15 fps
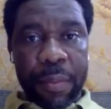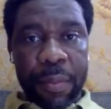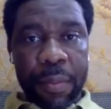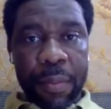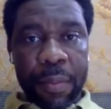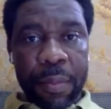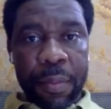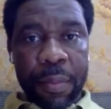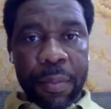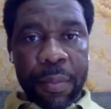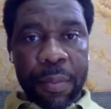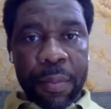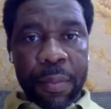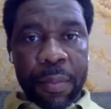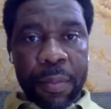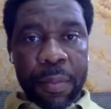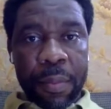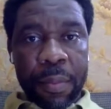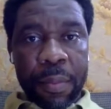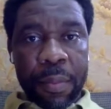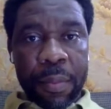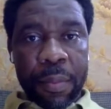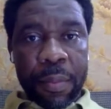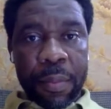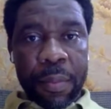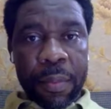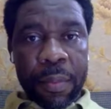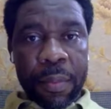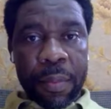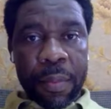(no one is talking)